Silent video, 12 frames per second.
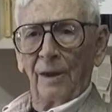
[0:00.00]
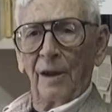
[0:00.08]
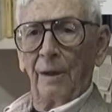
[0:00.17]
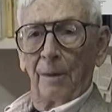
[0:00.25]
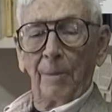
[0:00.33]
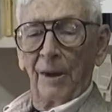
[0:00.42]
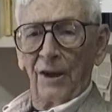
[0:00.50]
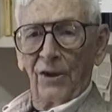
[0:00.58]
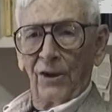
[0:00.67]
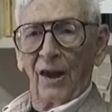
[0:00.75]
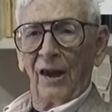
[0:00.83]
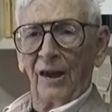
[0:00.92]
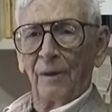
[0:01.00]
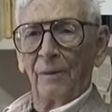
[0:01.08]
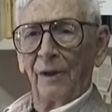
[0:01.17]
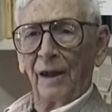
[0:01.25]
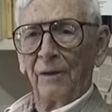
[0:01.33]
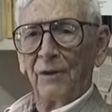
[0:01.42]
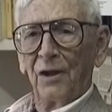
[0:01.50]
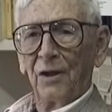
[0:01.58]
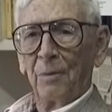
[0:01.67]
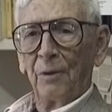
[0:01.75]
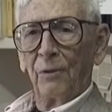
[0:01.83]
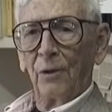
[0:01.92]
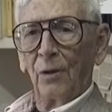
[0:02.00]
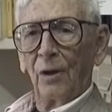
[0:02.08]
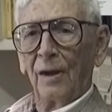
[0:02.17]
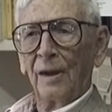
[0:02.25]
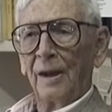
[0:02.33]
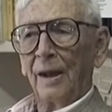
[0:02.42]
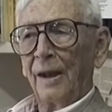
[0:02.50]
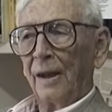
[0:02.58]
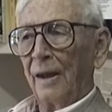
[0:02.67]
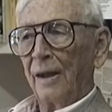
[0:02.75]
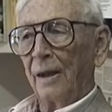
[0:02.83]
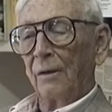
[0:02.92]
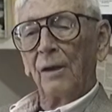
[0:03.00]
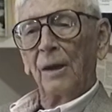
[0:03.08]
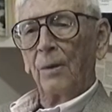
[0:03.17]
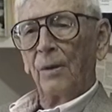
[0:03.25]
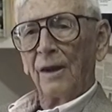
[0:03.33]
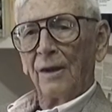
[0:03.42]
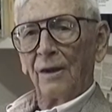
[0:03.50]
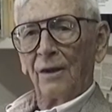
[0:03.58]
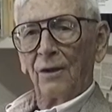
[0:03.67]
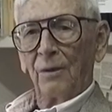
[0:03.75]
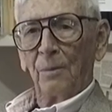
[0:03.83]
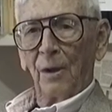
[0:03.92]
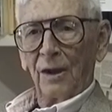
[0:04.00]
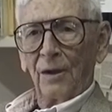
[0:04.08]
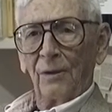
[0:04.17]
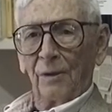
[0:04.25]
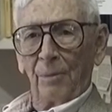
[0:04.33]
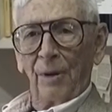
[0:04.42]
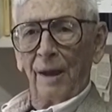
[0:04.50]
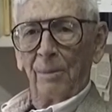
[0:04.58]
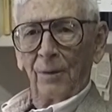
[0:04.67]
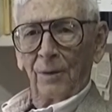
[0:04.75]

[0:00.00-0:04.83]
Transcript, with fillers: He, I mean, he started it five years before it really wasn't too much of a paper.